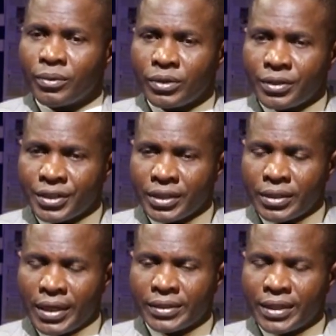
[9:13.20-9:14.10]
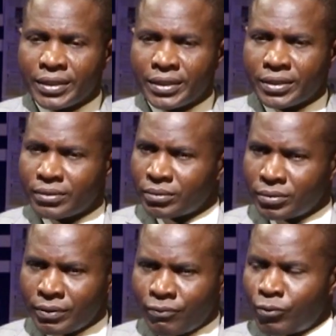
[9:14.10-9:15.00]
The reason I said this,
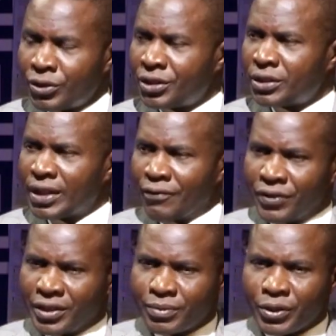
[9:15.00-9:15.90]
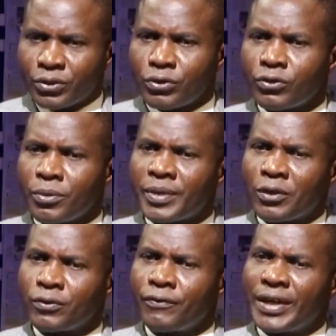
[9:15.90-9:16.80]
the reasons are varied, because
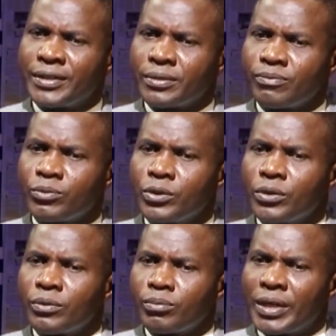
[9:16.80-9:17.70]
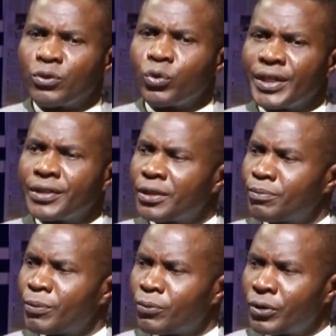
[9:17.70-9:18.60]
sometimes you find
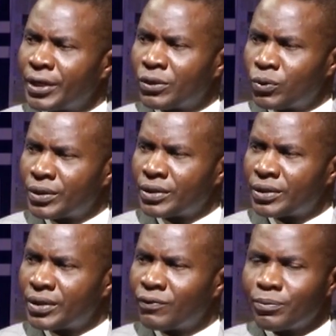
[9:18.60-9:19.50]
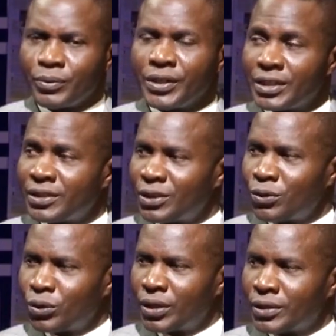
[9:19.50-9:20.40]
educated people, graduates, even PhD
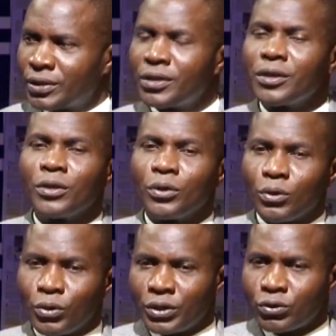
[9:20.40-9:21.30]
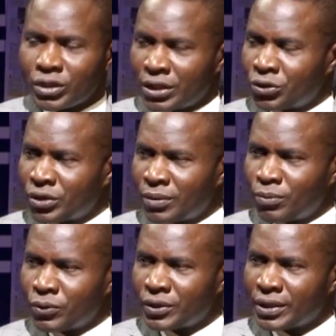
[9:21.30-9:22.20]
holders, going to traditional
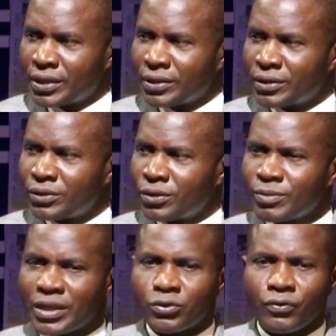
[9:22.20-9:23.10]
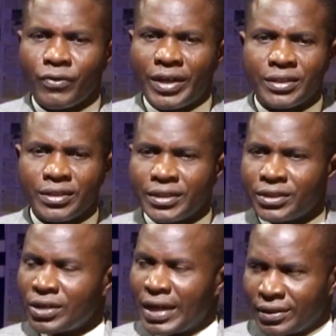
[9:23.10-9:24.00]
bone setters. Sometimes you find
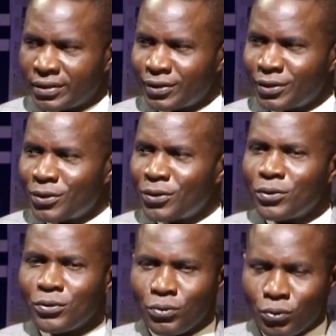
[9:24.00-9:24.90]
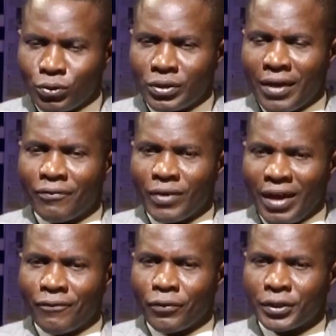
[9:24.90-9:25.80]
rich guys who could have
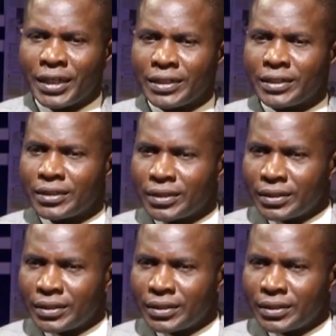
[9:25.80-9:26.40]
afforded